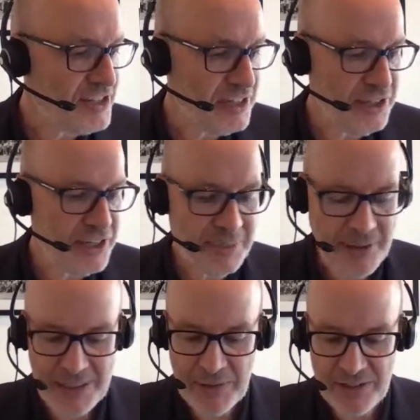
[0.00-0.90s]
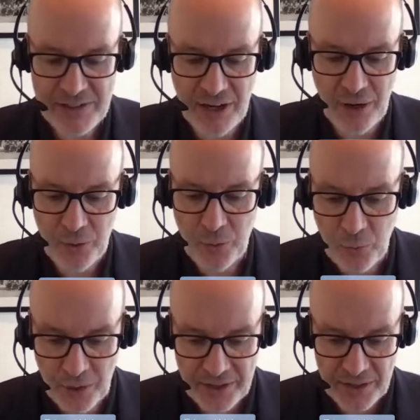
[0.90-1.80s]
you actually look at the pandemic as a whole,
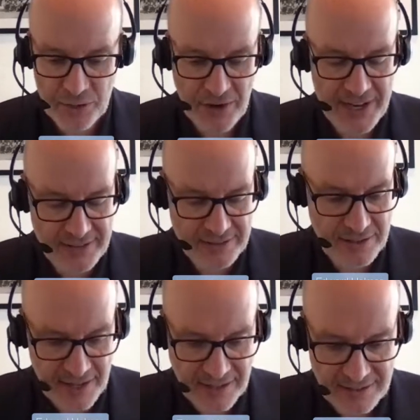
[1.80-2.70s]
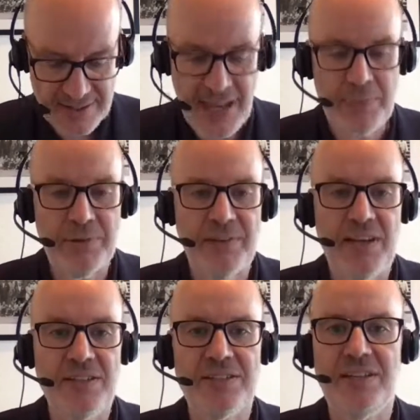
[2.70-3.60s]
one of the great things that's happened
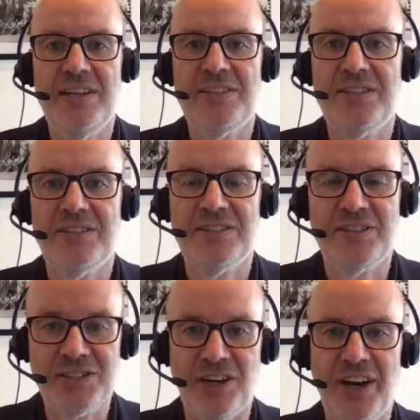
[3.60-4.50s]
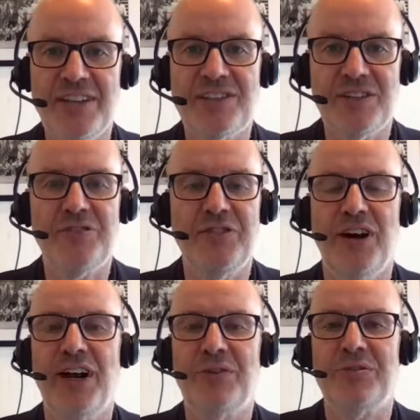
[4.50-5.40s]
is the science of
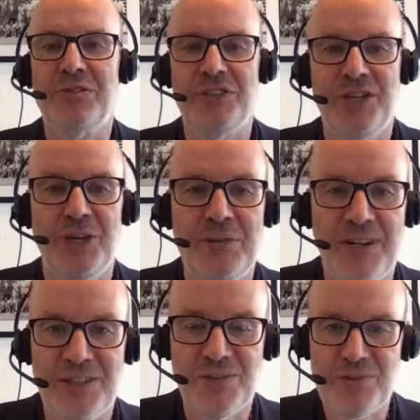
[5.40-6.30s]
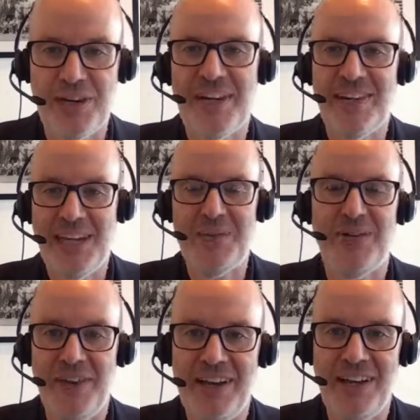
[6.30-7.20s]
viral genomics has really come
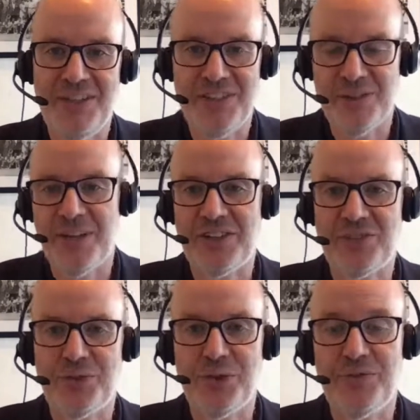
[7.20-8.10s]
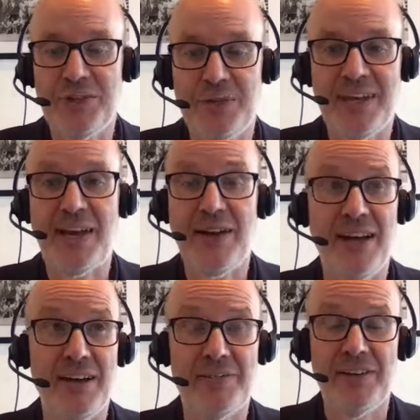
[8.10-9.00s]
of age. It's quite extraordinary. So we now
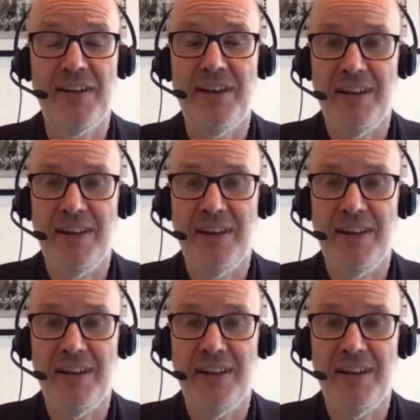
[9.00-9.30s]
have,